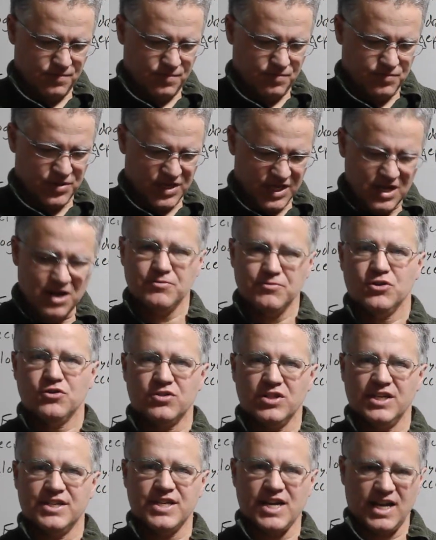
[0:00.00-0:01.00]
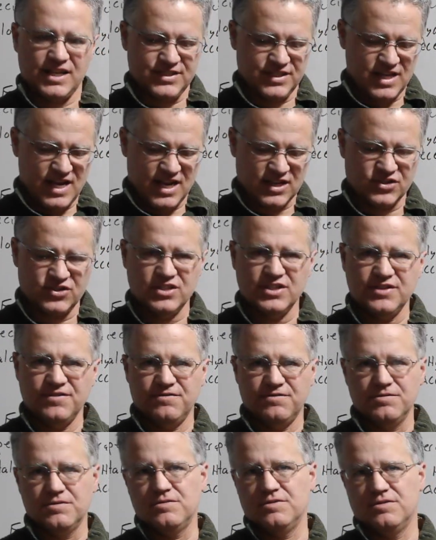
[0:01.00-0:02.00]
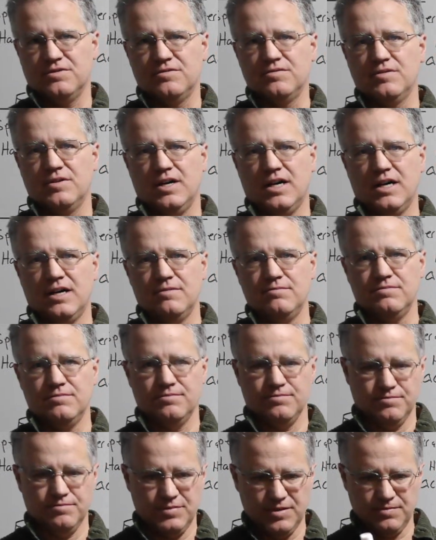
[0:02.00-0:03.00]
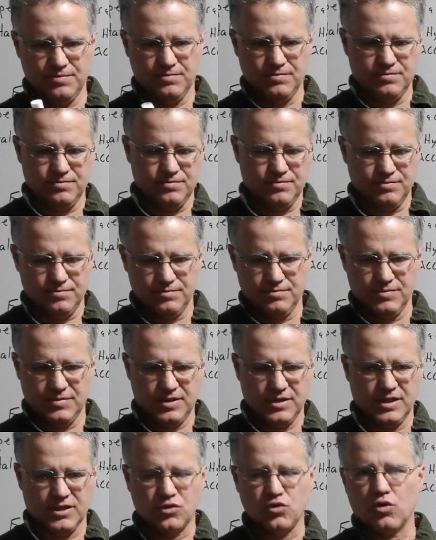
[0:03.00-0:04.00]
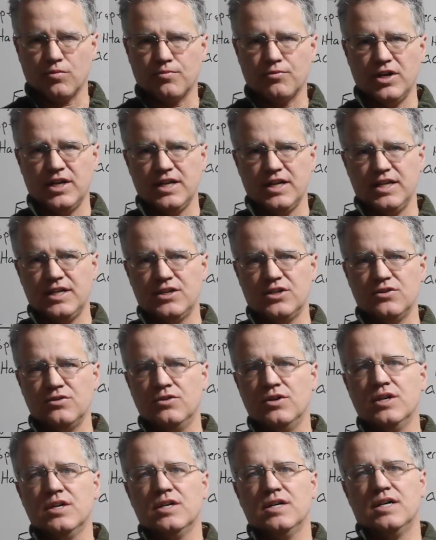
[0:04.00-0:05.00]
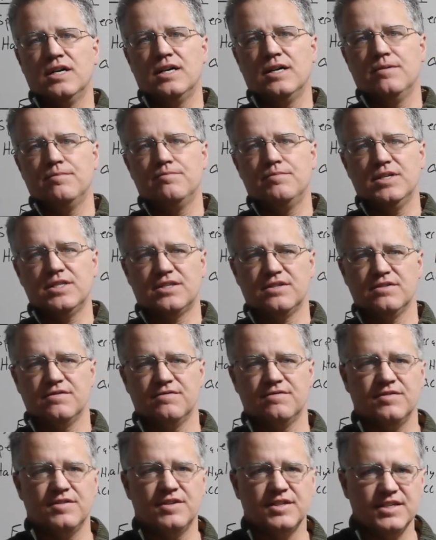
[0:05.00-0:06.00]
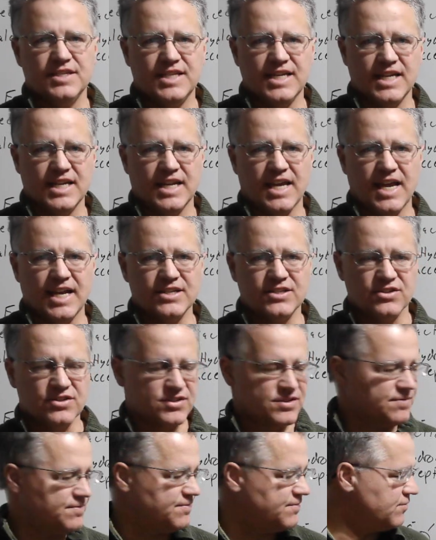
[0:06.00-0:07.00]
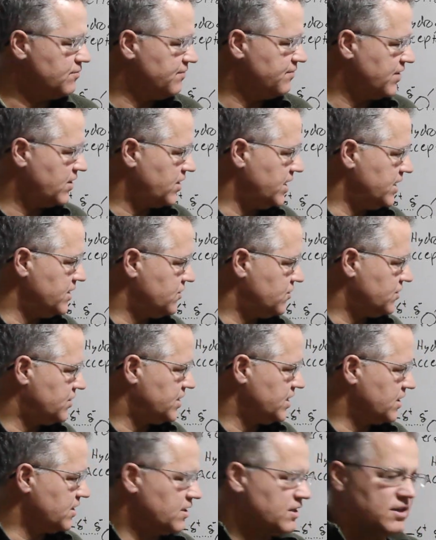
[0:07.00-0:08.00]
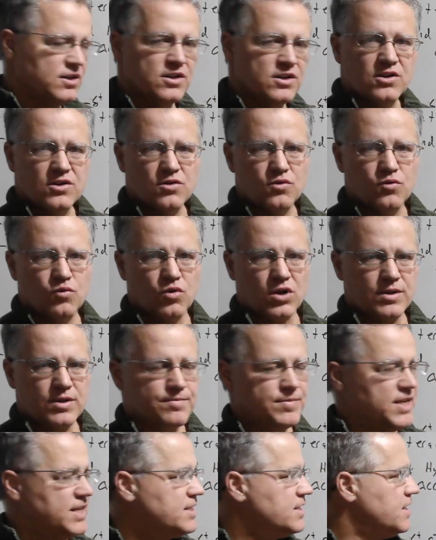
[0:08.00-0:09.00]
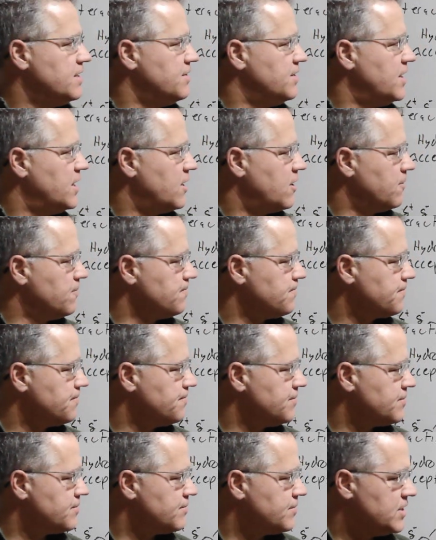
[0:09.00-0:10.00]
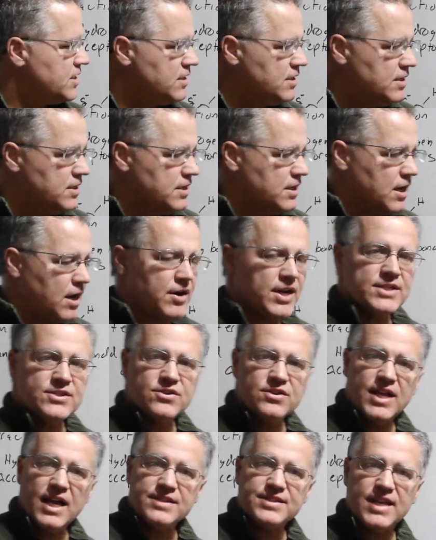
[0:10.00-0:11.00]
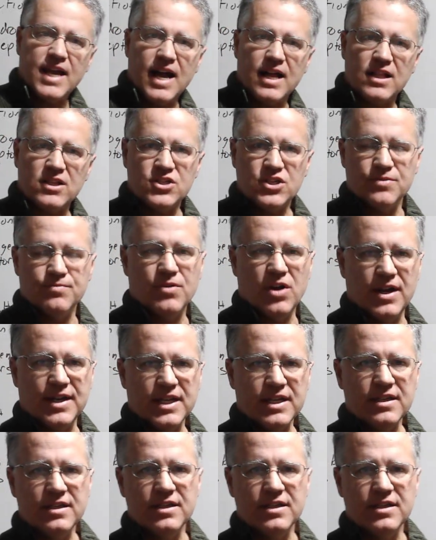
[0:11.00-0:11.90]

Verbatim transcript: become nucleotides and actually um, be incorporated into uh, bits of DNA. So some very interesting work being done there. All right, so that's halogen bonding.